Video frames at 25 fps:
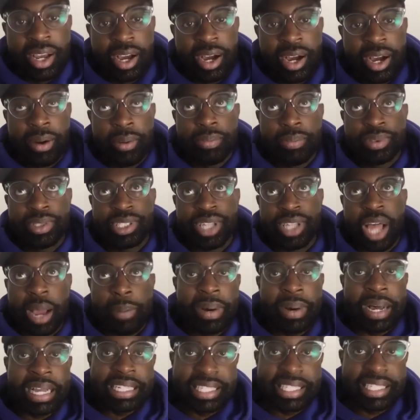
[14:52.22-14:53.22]
Sock
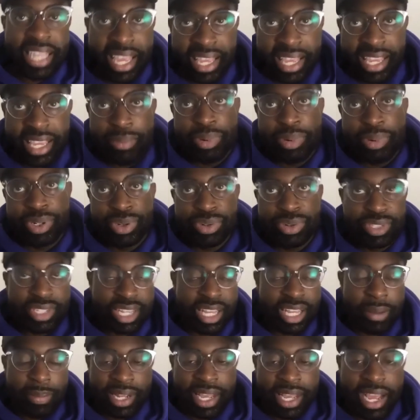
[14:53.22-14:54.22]
Passe. He produced the
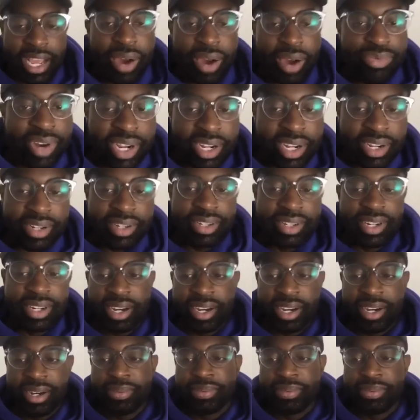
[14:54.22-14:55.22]
Coming in Hot record,
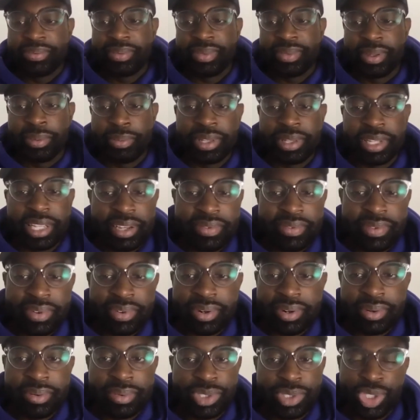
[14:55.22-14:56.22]

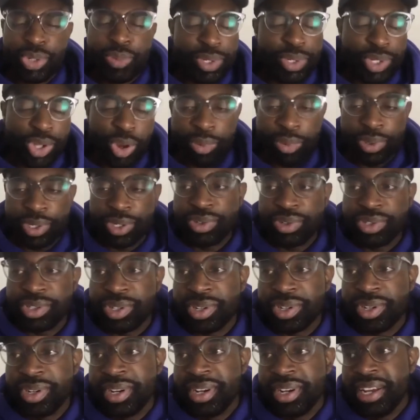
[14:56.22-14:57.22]
Believer, super dope
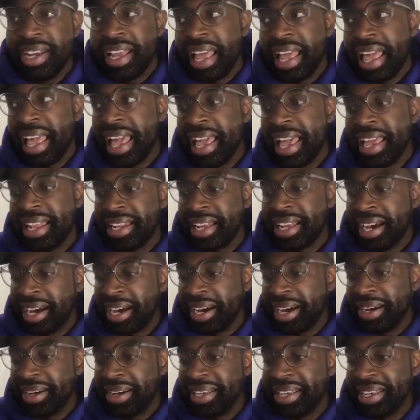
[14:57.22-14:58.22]
producer. And
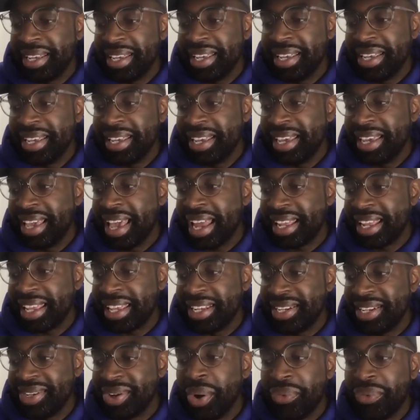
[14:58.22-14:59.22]
he had a
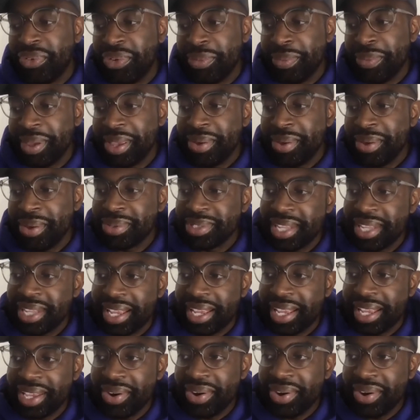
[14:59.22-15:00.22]
good note for me. He was like,
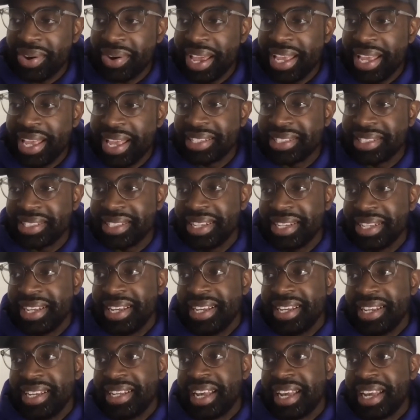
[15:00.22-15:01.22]
"Yo, Ace,
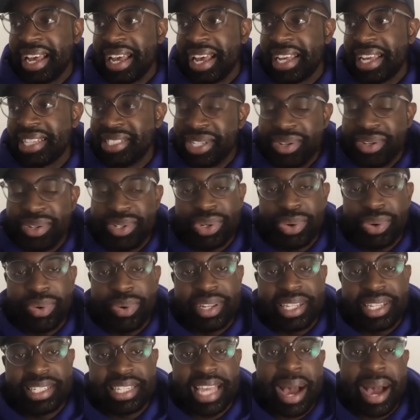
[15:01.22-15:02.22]
I see you doing these How I